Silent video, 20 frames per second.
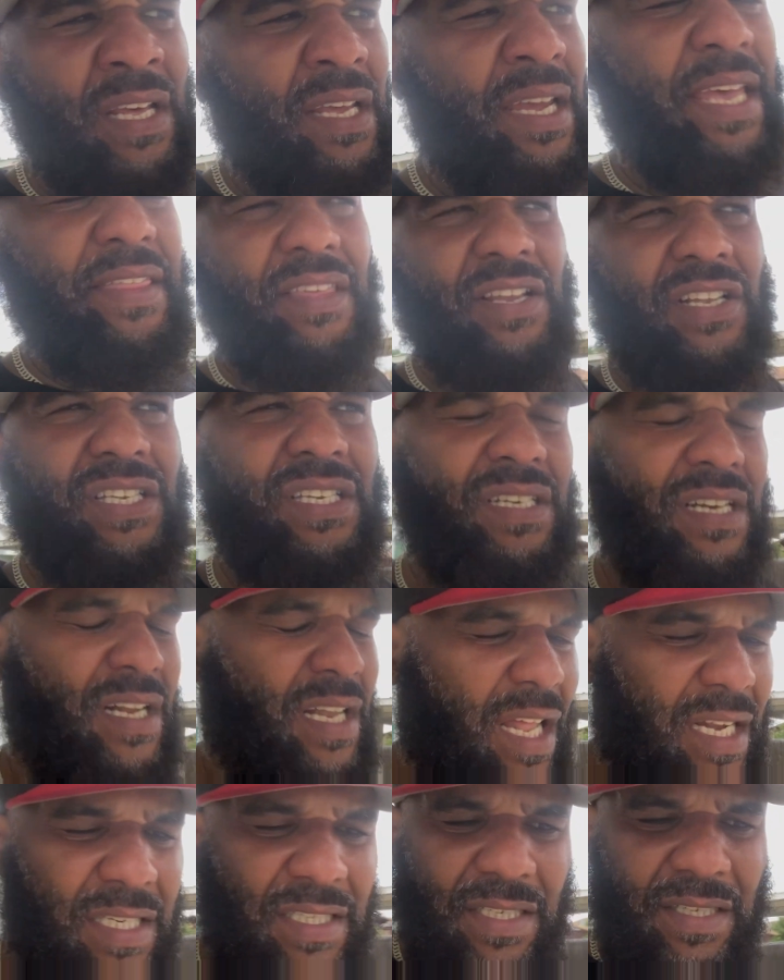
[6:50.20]
get the
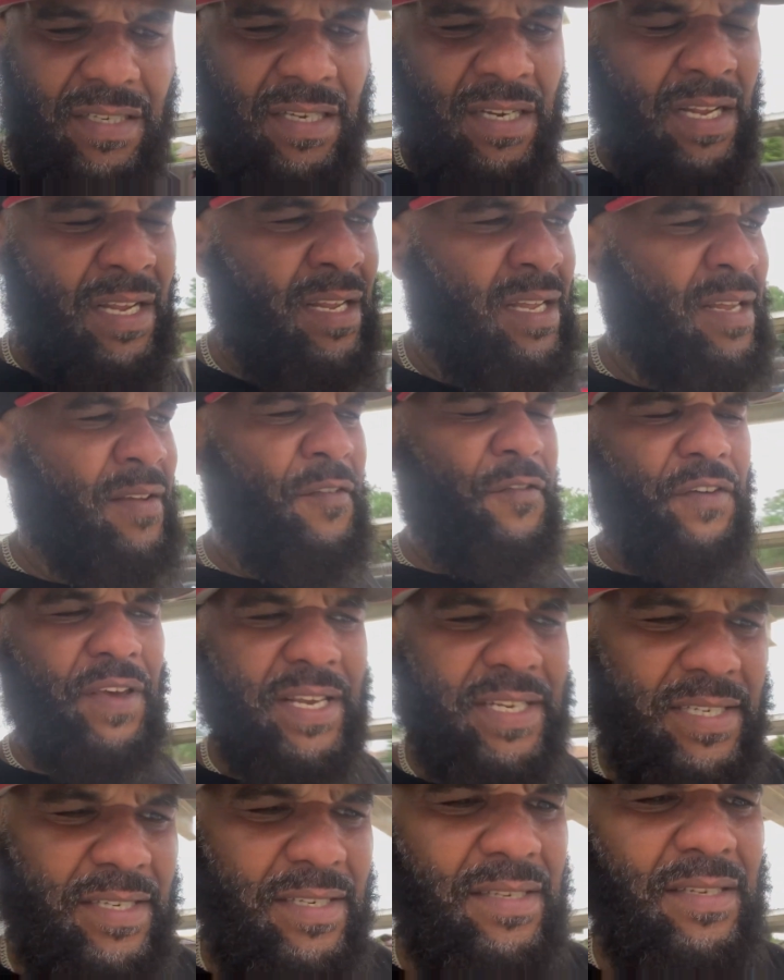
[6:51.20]
clutch
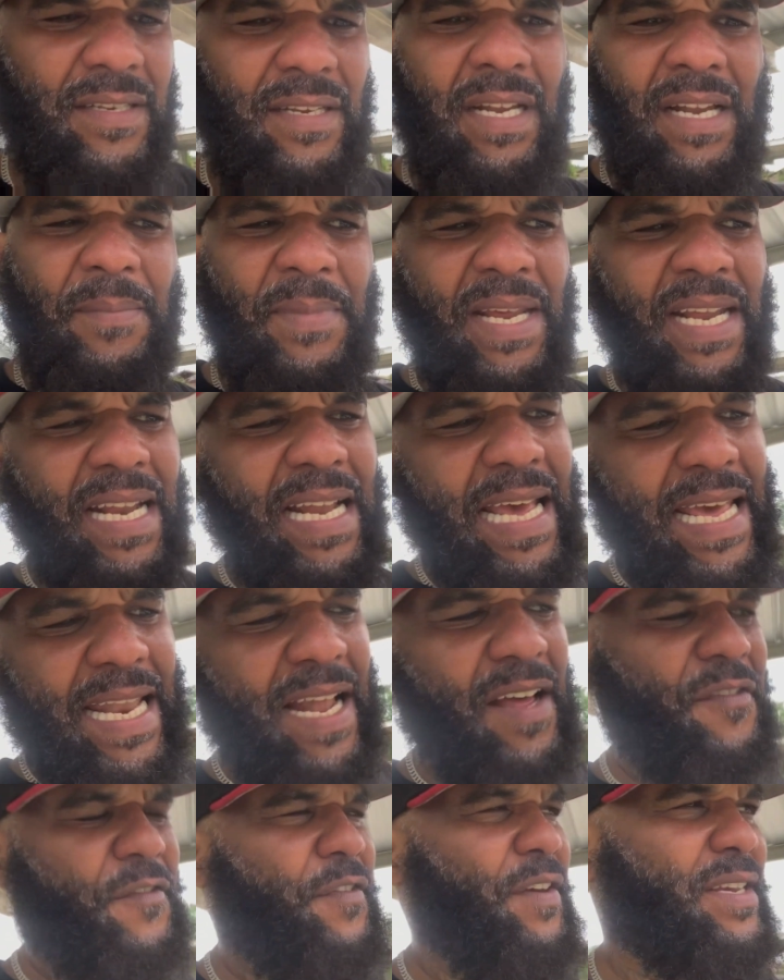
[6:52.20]
fixed, you know what I mean? And
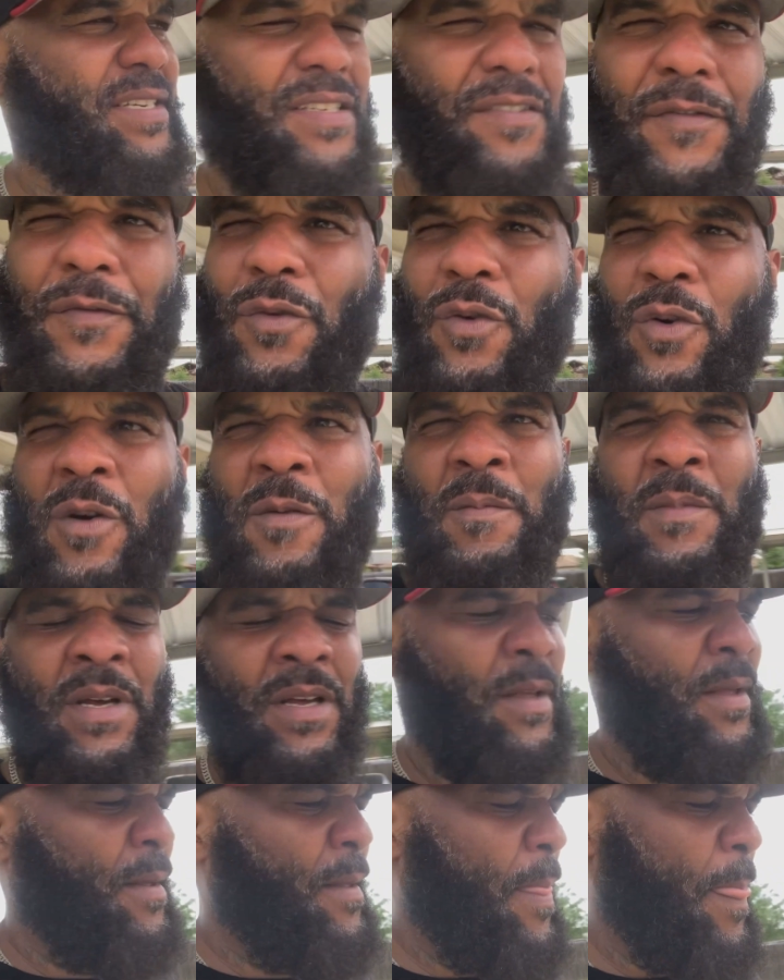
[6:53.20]
I fixed it for him. You
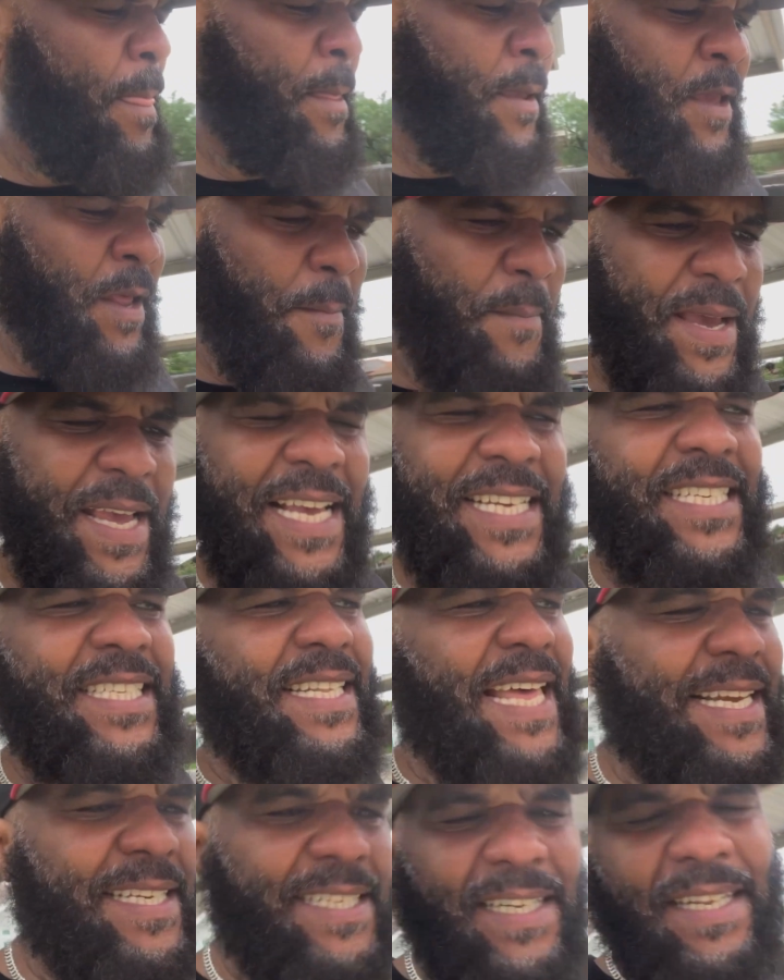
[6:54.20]
know what I mean? His
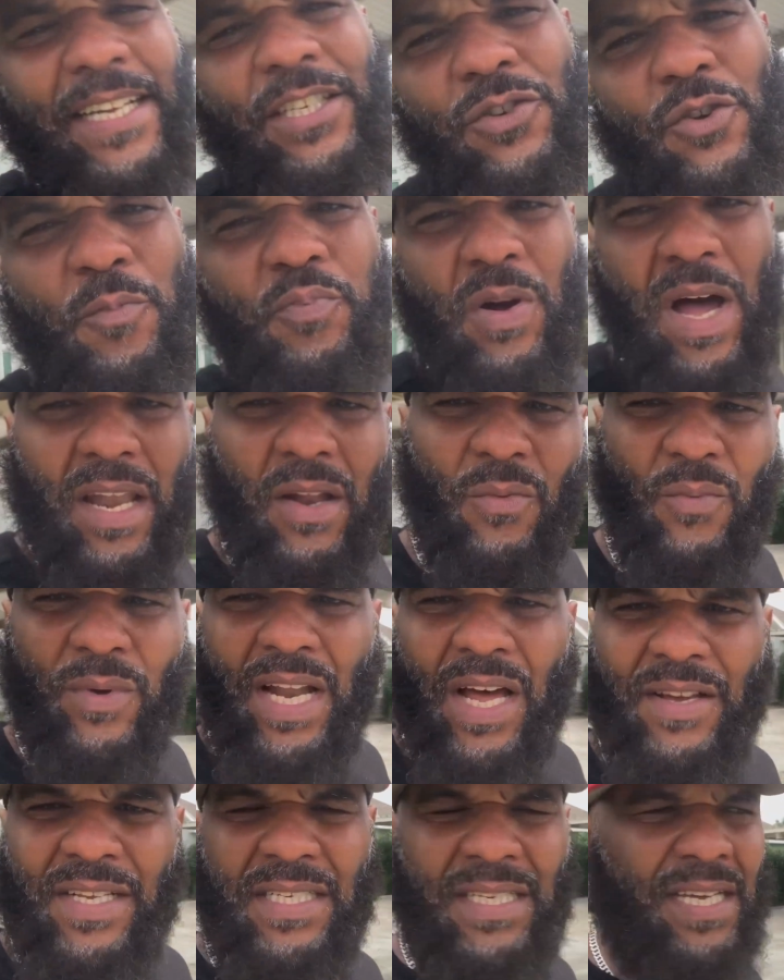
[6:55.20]
light's electrical problem when
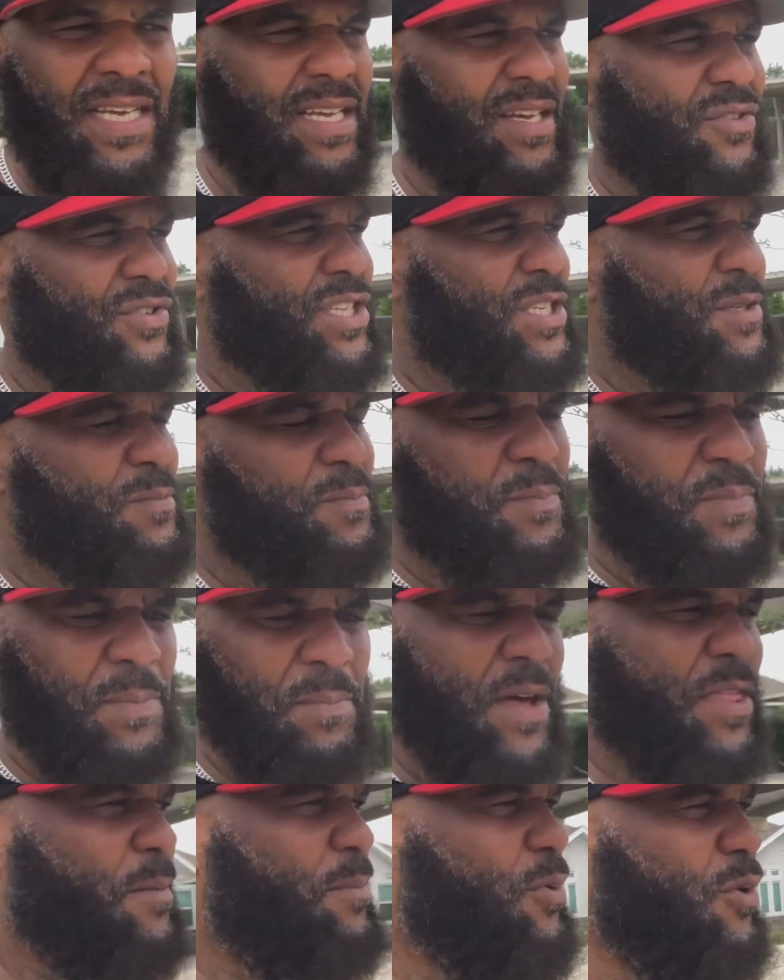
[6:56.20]
I was on his
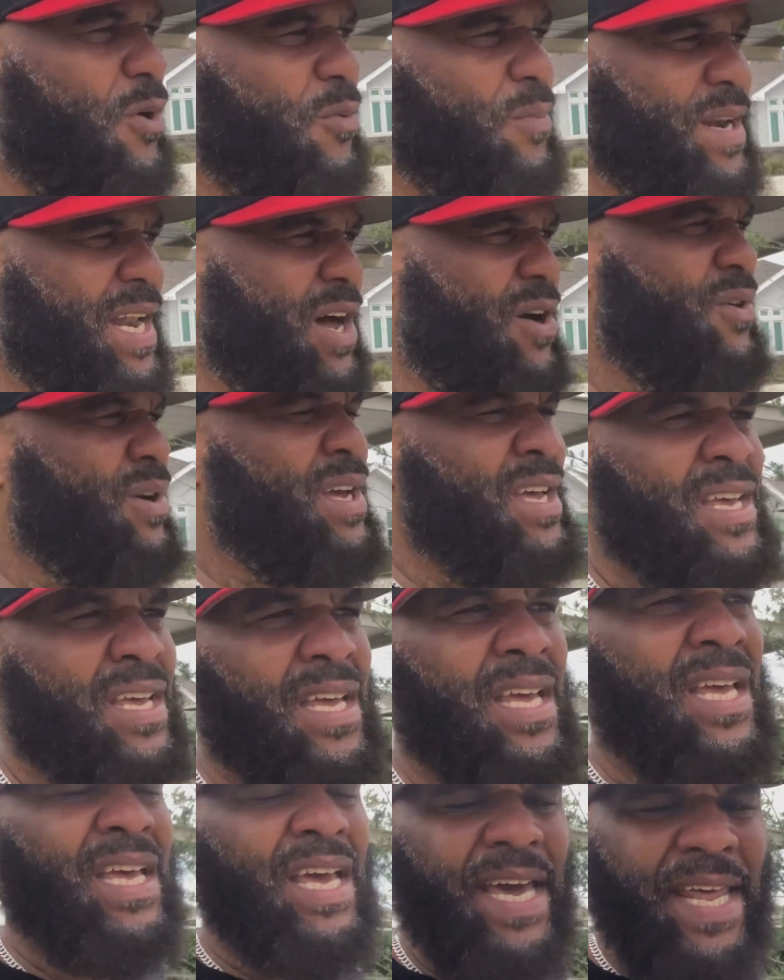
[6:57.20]
motherboard went out
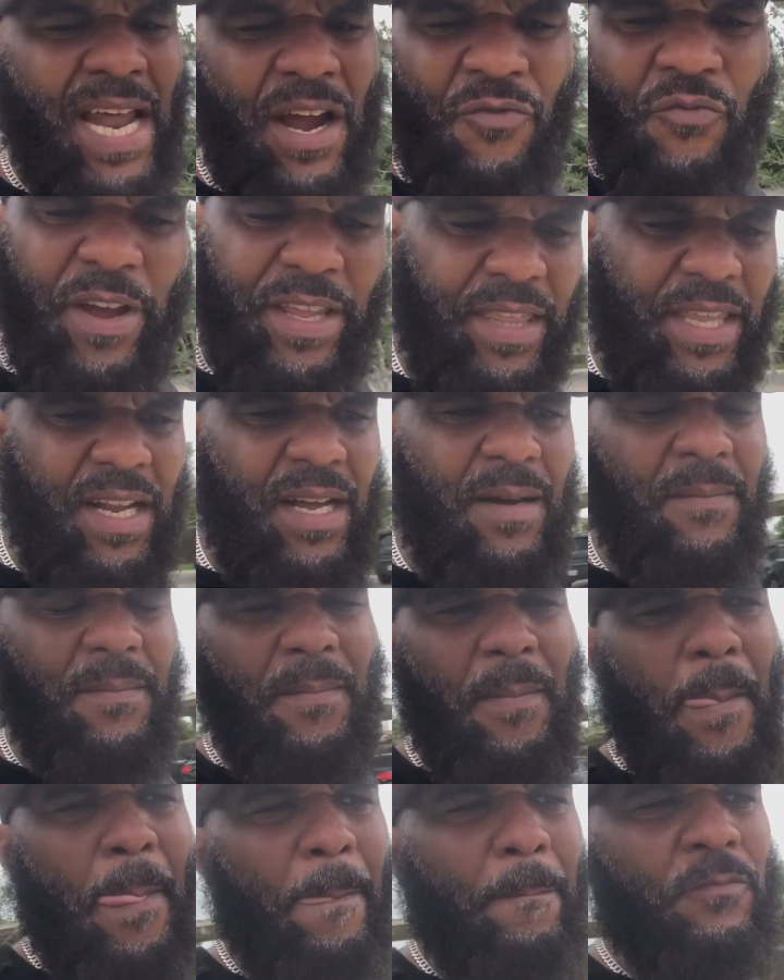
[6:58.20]
and I rigged it up
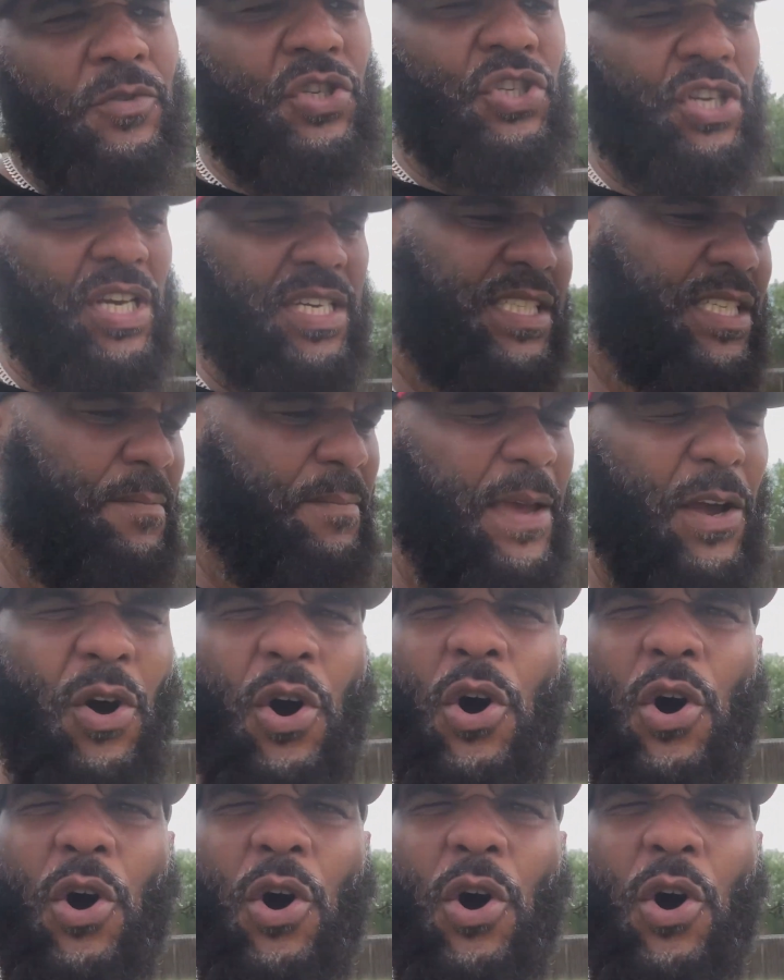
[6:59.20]
just to make